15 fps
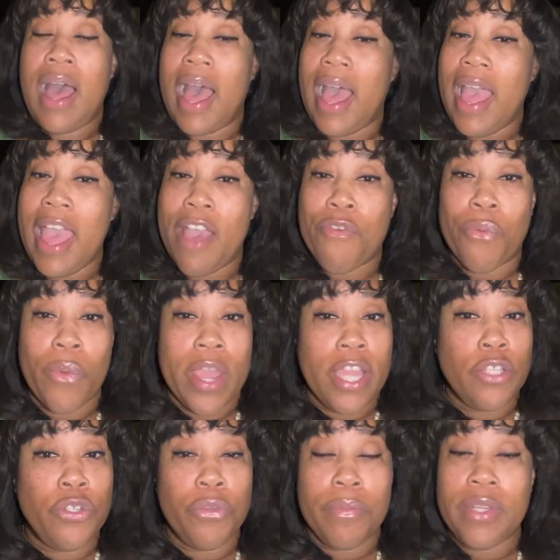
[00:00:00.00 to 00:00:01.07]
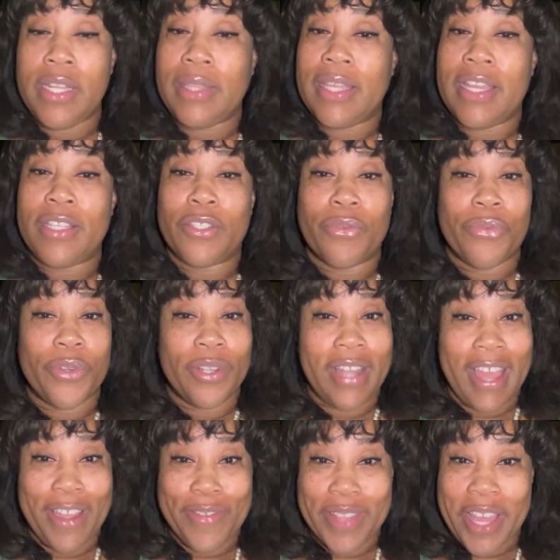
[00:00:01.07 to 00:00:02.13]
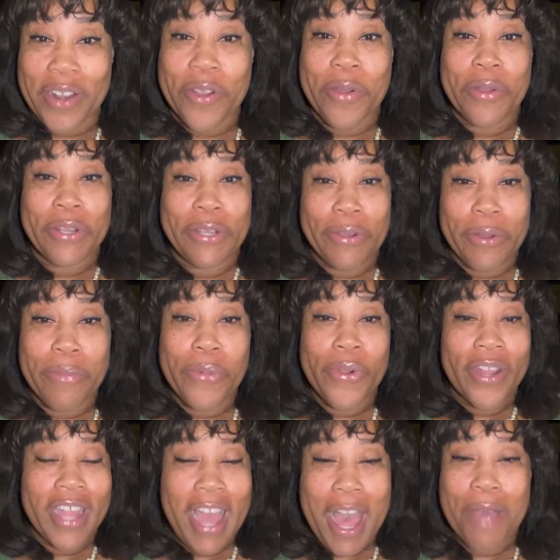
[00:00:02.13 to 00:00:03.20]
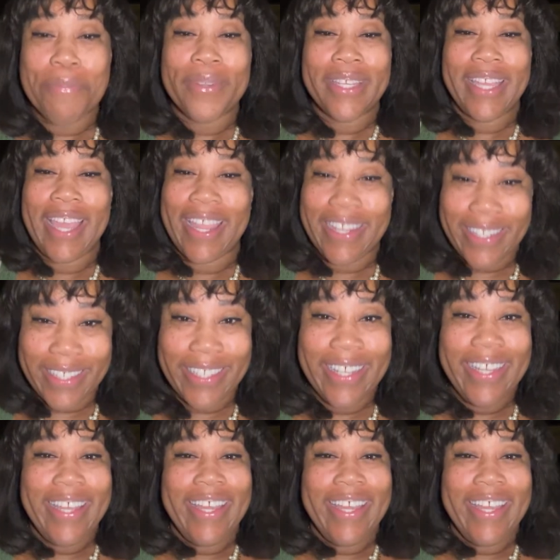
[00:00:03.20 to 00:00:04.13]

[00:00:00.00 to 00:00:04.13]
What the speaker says: I have way too many things in real life that are a little more complicated.